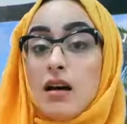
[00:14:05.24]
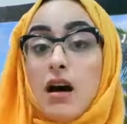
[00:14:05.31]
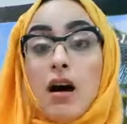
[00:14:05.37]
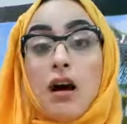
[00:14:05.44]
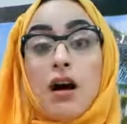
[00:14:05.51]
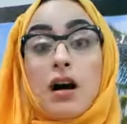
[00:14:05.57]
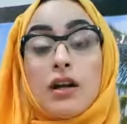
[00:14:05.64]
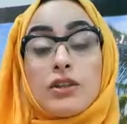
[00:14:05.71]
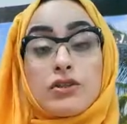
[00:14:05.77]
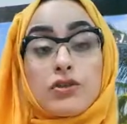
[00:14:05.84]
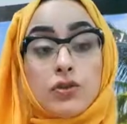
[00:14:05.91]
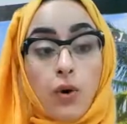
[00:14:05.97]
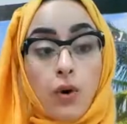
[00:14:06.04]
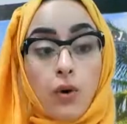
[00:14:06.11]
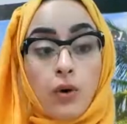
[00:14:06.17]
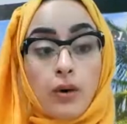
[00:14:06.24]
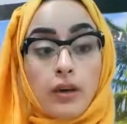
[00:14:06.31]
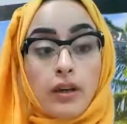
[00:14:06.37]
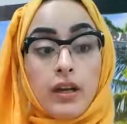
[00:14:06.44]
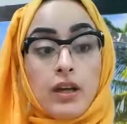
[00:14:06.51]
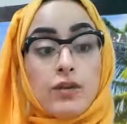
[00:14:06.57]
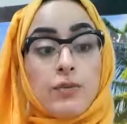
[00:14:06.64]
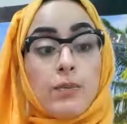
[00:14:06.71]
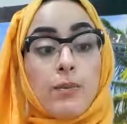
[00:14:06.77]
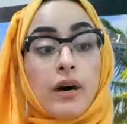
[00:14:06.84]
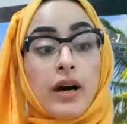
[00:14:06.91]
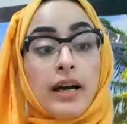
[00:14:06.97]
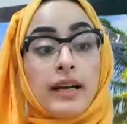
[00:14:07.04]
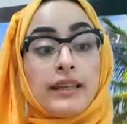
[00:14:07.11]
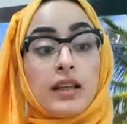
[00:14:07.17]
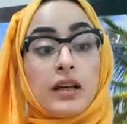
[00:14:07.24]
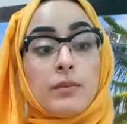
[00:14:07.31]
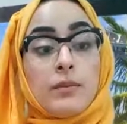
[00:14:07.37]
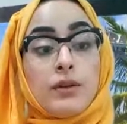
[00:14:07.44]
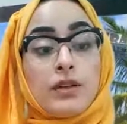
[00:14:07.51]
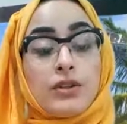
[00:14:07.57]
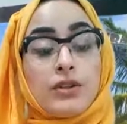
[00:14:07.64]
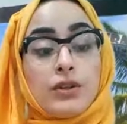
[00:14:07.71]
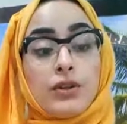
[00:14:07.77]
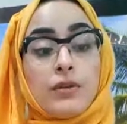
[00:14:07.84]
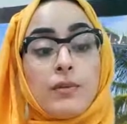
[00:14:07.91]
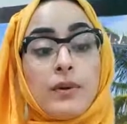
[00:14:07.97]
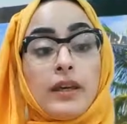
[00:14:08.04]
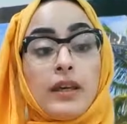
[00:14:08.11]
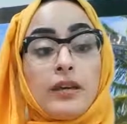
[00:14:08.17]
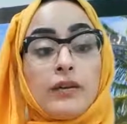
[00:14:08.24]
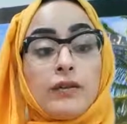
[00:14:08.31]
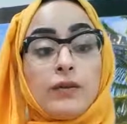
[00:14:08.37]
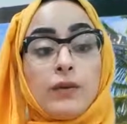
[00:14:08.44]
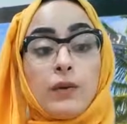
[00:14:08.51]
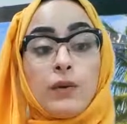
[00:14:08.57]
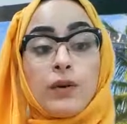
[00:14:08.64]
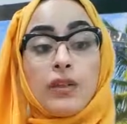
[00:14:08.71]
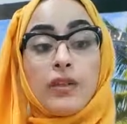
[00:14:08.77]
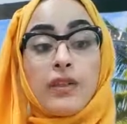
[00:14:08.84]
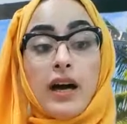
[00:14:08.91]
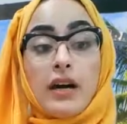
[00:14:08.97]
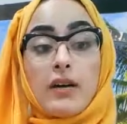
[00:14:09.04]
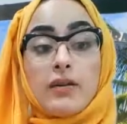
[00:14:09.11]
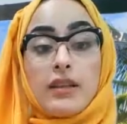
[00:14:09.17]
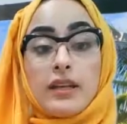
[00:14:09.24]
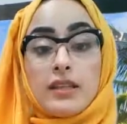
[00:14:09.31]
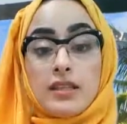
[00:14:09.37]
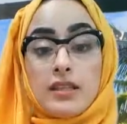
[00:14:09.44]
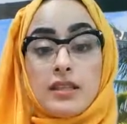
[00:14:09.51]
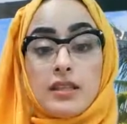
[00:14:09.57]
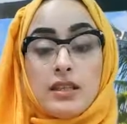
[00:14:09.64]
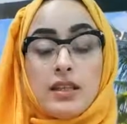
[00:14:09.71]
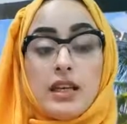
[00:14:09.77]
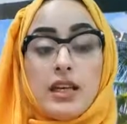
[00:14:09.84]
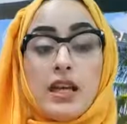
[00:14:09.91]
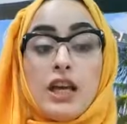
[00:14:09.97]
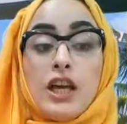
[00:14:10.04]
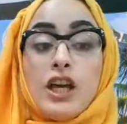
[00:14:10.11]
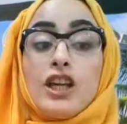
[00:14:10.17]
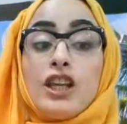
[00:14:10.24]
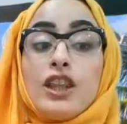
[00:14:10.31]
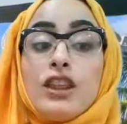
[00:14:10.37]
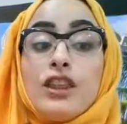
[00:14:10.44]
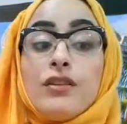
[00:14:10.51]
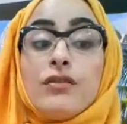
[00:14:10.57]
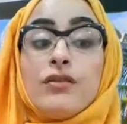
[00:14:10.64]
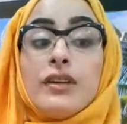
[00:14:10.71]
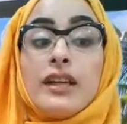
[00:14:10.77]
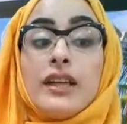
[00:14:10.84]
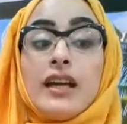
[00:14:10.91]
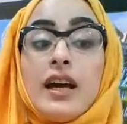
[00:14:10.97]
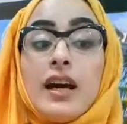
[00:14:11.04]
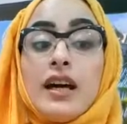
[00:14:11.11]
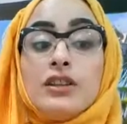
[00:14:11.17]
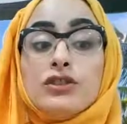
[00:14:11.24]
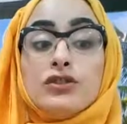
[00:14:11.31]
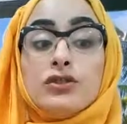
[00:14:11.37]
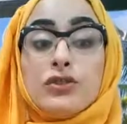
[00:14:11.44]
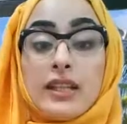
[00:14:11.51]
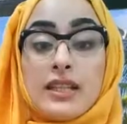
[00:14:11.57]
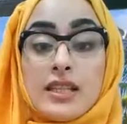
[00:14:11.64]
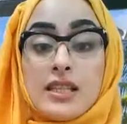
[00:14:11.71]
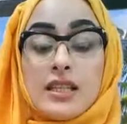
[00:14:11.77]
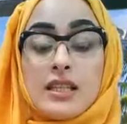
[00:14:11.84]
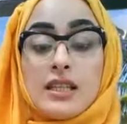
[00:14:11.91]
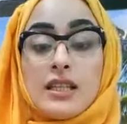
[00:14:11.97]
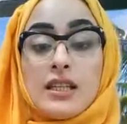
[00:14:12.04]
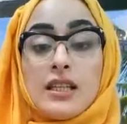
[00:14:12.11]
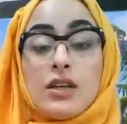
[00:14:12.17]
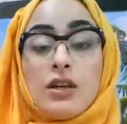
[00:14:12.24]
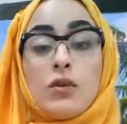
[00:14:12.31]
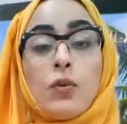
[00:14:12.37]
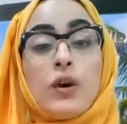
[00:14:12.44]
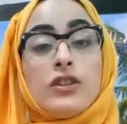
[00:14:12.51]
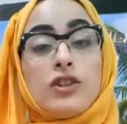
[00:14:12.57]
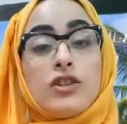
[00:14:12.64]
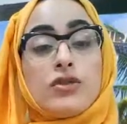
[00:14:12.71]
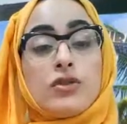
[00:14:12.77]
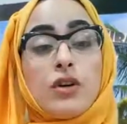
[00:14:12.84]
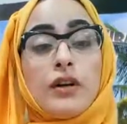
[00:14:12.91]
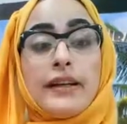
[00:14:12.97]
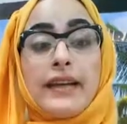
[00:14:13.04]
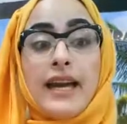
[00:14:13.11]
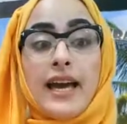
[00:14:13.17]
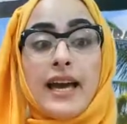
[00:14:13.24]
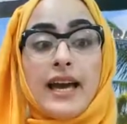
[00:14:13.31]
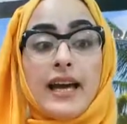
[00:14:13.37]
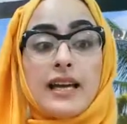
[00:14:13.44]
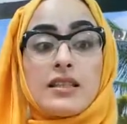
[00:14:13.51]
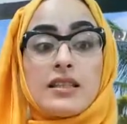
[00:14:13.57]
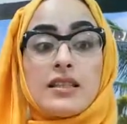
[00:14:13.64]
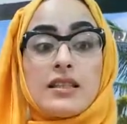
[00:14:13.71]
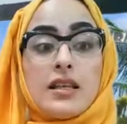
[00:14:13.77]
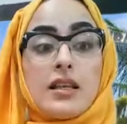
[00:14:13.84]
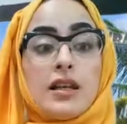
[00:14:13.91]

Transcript: are strong, my numbers could be 4,300. What is strong? Yes.